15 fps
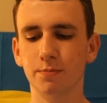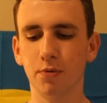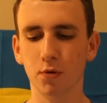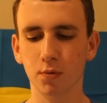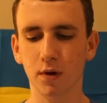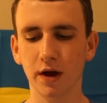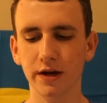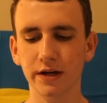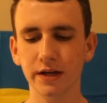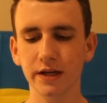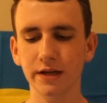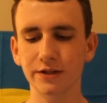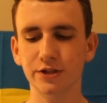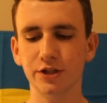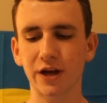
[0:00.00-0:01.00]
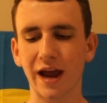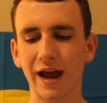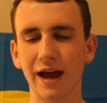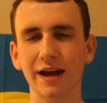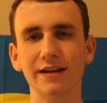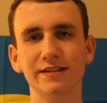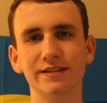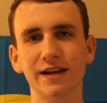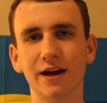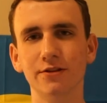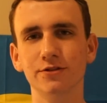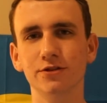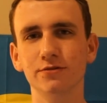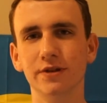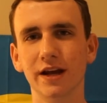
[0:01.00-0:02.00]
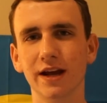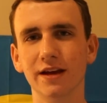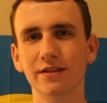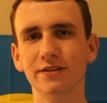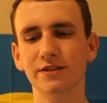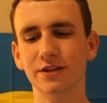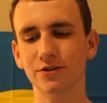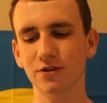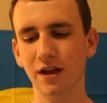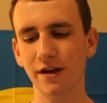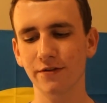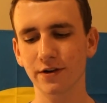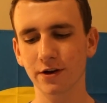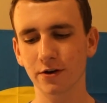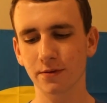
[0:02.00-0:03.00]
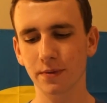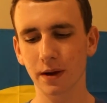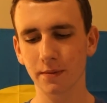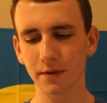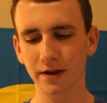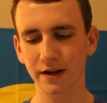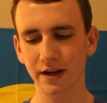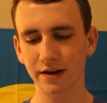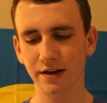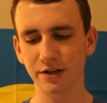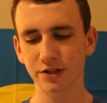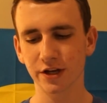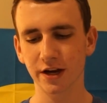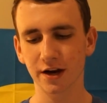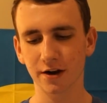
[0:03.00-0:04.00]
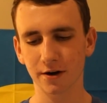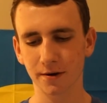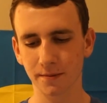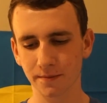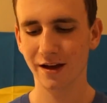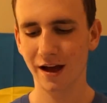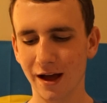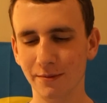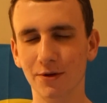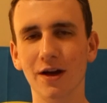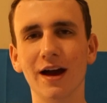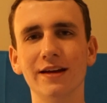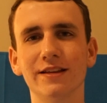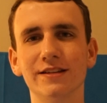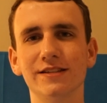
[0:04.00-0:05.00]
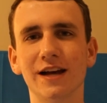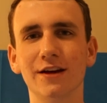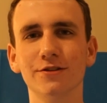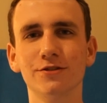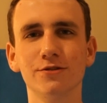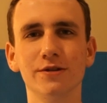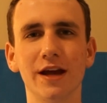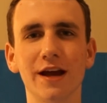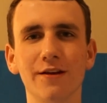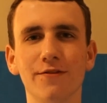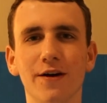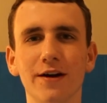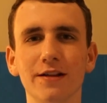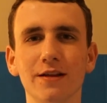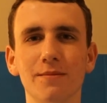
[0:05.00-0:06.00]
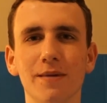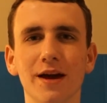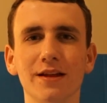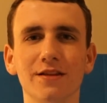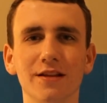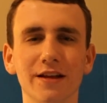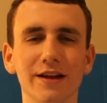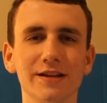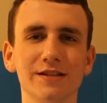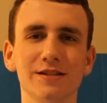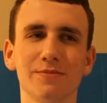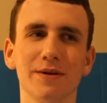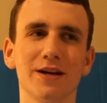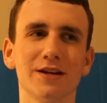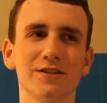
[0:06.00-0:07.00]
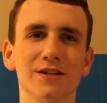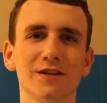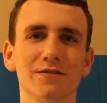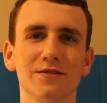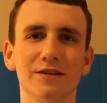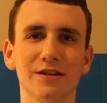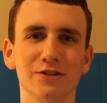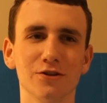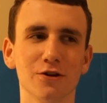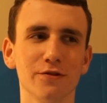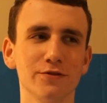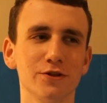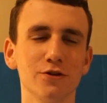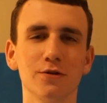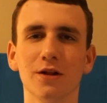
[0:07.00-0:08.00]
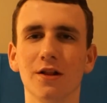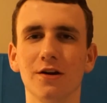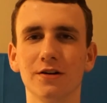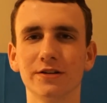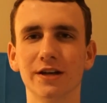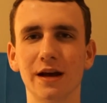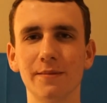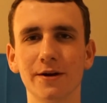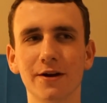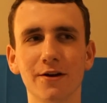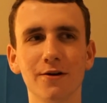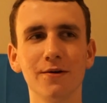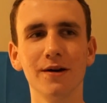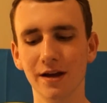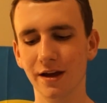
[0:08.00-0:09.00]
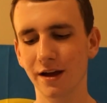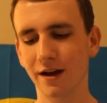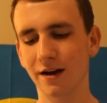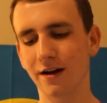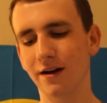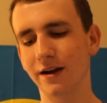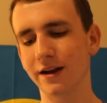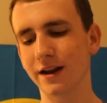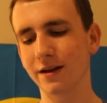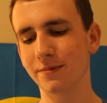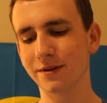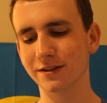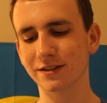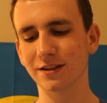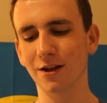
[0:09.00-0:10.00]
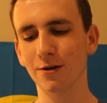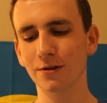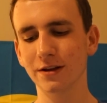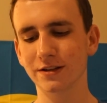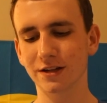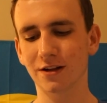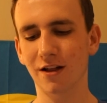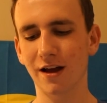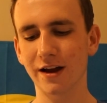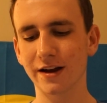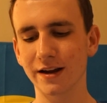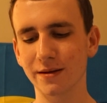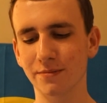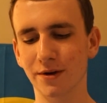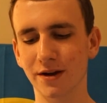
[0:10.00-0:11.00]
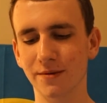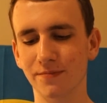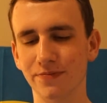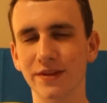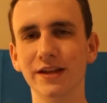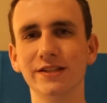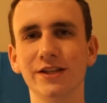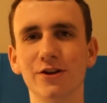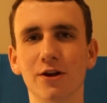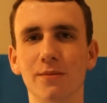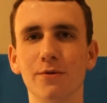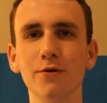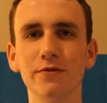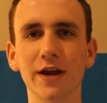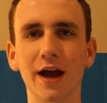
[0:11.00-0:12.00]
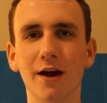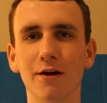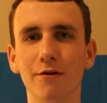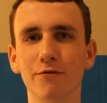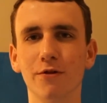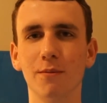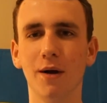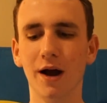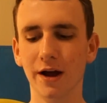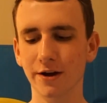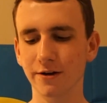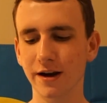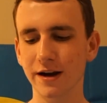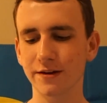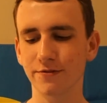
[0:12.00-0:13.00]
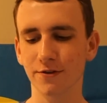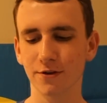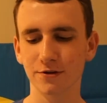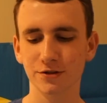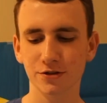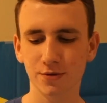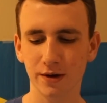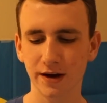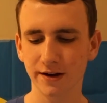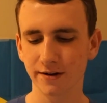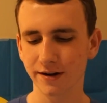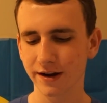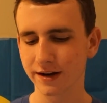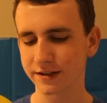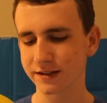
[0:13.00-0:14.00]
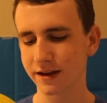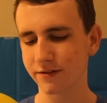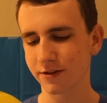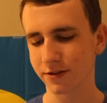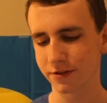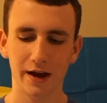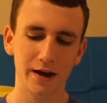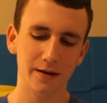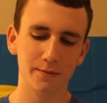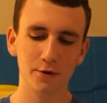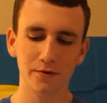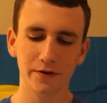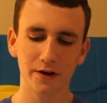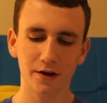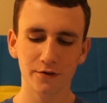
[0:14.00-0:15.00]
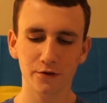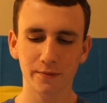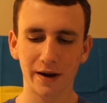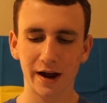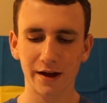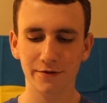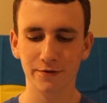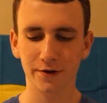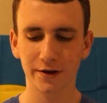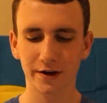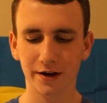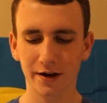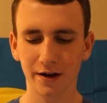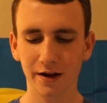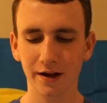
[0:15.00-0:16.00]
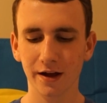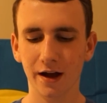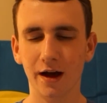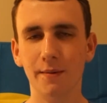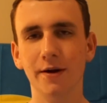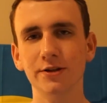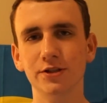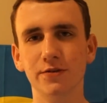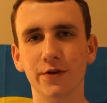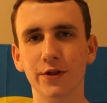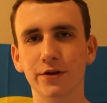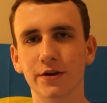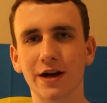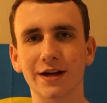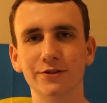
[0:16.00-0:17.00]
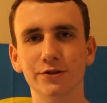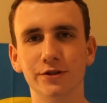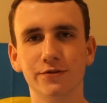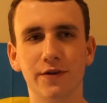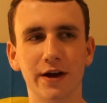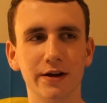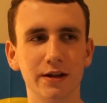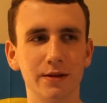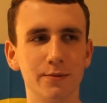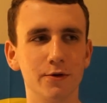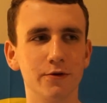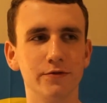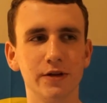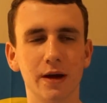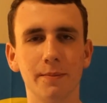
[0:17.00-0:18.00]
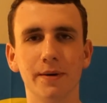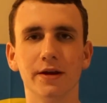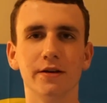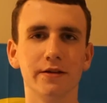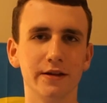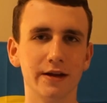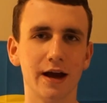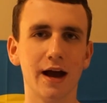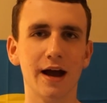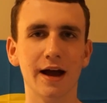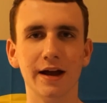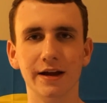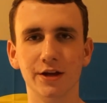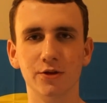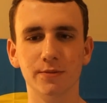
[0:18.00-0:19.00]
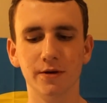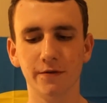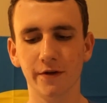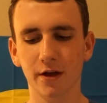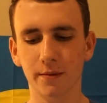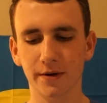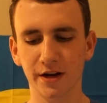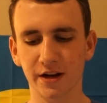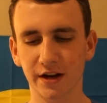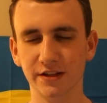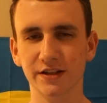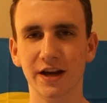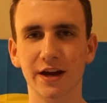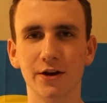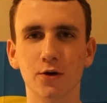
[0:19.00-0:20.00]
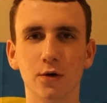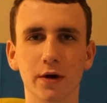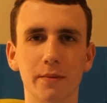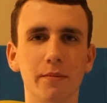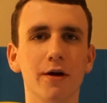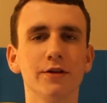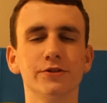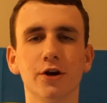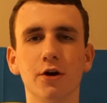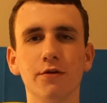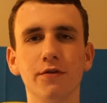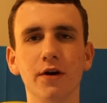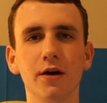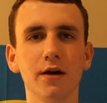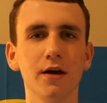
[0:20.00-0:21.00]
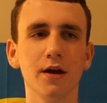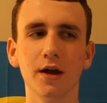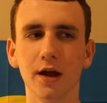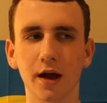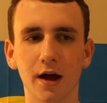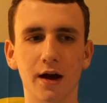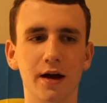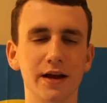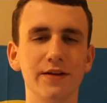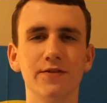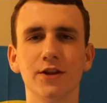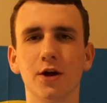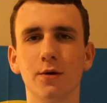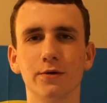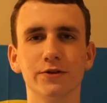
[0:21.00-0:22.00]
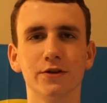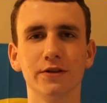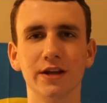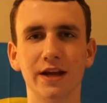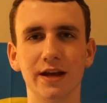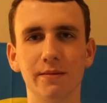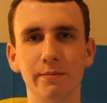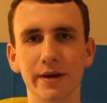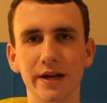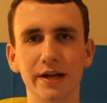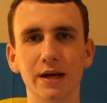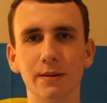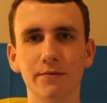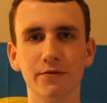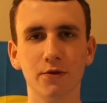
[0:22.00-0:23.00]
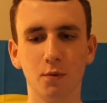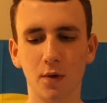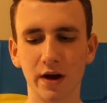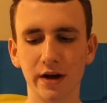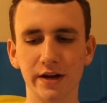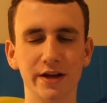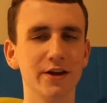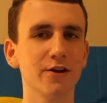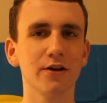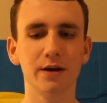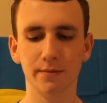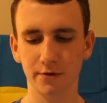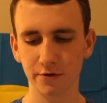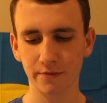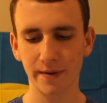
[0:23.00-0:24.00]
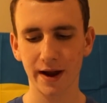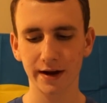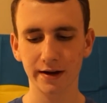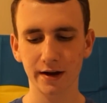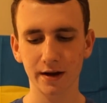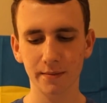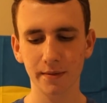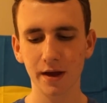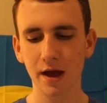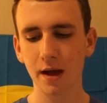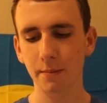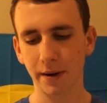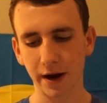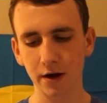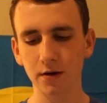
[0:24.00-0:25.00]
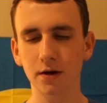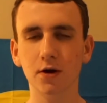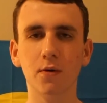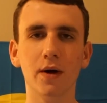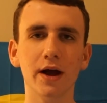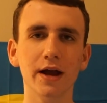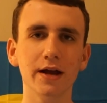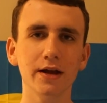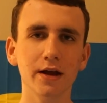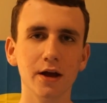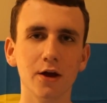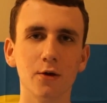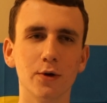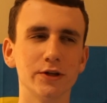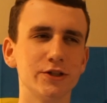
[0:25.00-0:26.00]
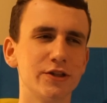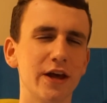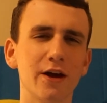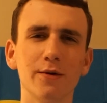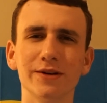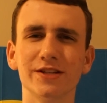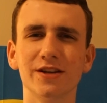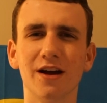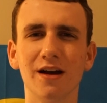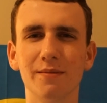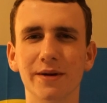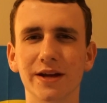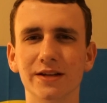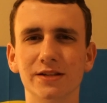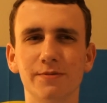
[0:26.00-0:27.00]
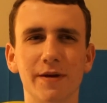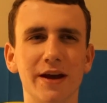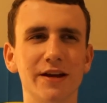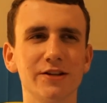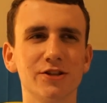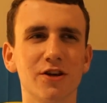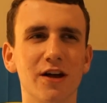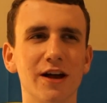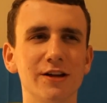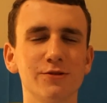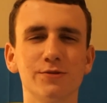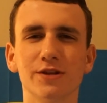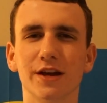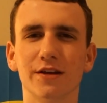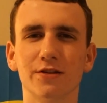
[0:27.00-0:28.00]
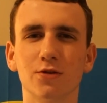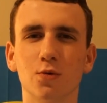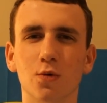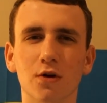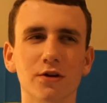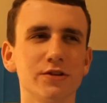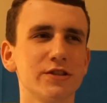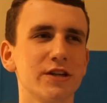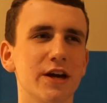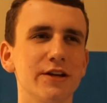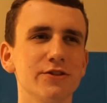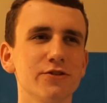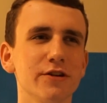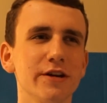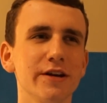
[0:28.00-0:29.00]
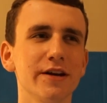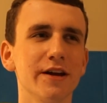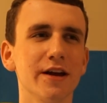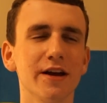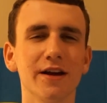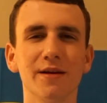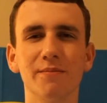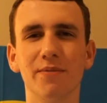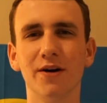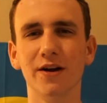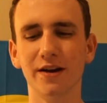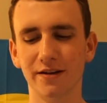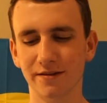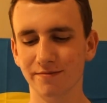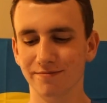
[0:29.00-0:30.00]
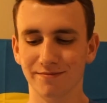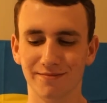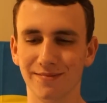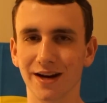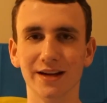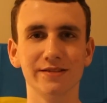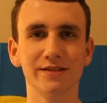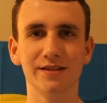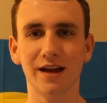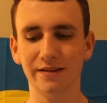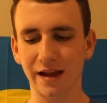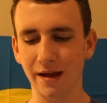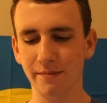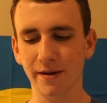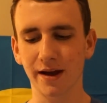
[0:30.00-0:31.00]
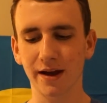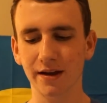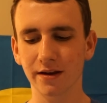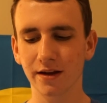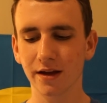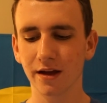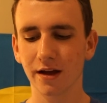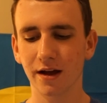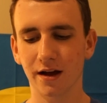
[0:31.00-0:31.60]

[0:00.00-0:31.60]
Burundi, Chad, South Sudan, the Central African Republic, and Niger. I'm glad that South Sudan finally made the list because it deserved to a long time ago. It had been slowly declining, but this year it moved down from 181st to 187th. And moving on from Africa, a bunch of other countries finally moved up into the high human development index category. Moldova, even though it was only in medium for 1 year, it moved back up. Paraguay, which they always taught me in Spanish class was like the worst country, but I guess it's not that bad.